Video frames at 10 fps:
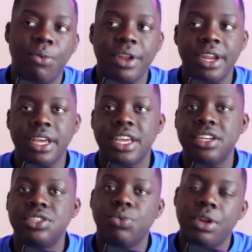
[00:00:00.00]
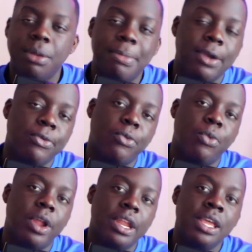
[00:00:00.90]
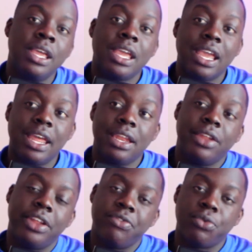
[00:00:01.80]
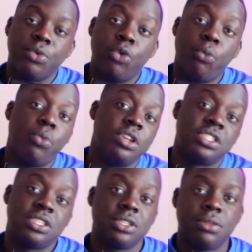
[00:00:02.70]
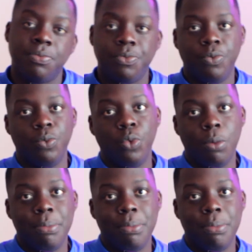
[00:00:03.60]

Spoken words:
1 in the kitchen, 1 in the bedroom, 1 in the living room, which will